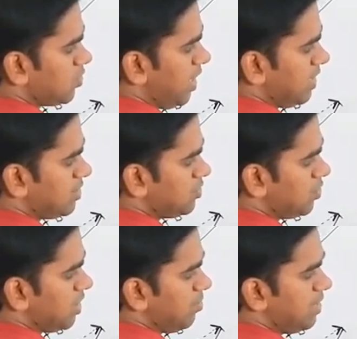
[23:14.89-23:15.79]
so direction
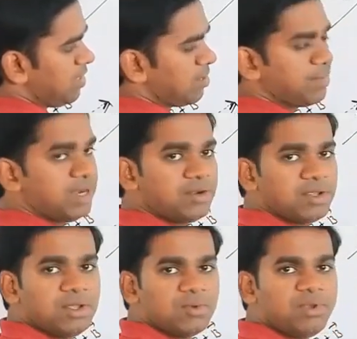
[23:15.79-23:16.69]
should come here,
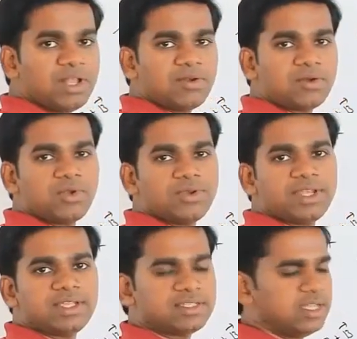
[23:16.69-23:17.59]
but we are not going to
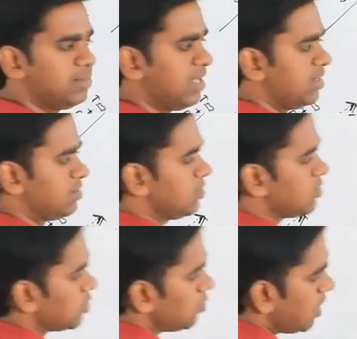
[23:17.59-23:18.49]
take same
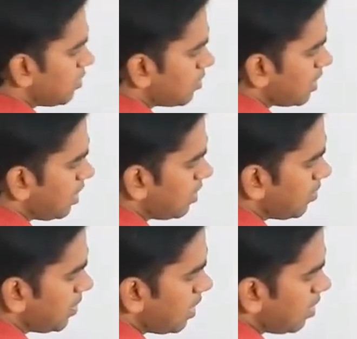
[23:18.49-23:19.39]
direction, so we have to take
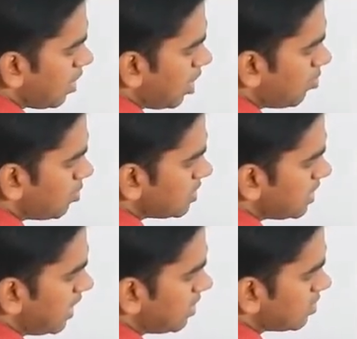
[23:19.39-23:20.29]

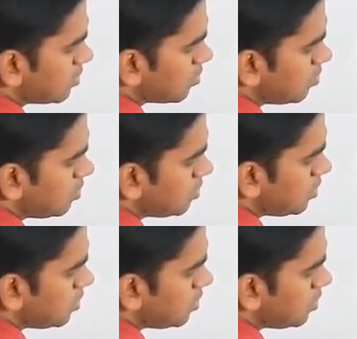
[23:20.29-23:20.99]
opposite direction. So this